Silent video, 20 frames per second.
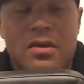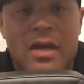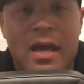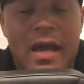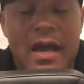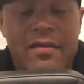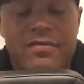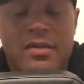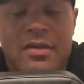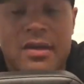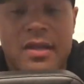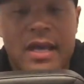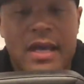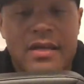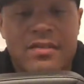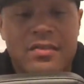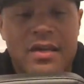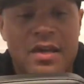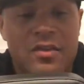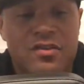have your
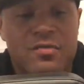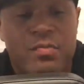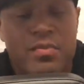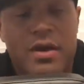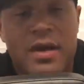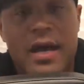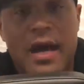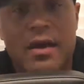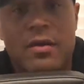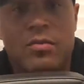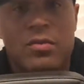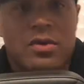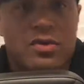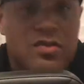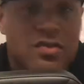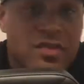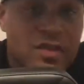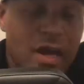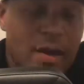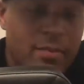legs kind of spread out, and when you're
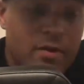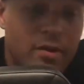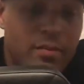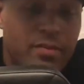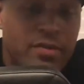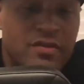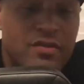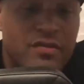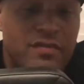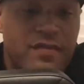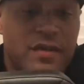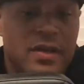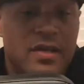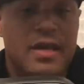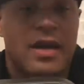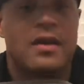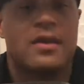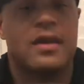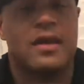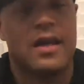stopping to put your feet
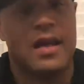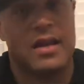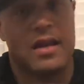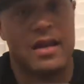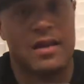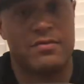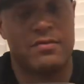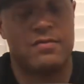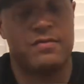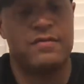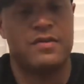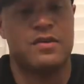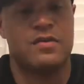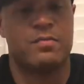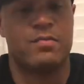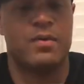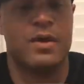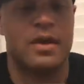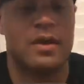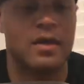down, it kind of has your feet
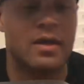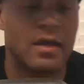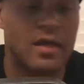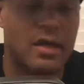spread.